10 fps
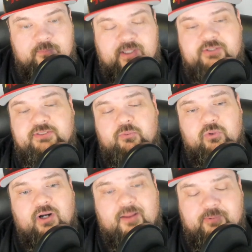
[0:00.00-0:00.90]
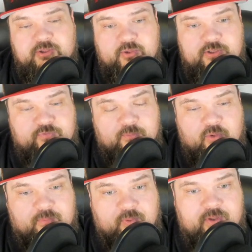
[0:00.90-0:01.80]
because there were opportunities for
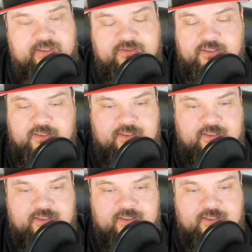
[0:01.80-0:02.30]
more points,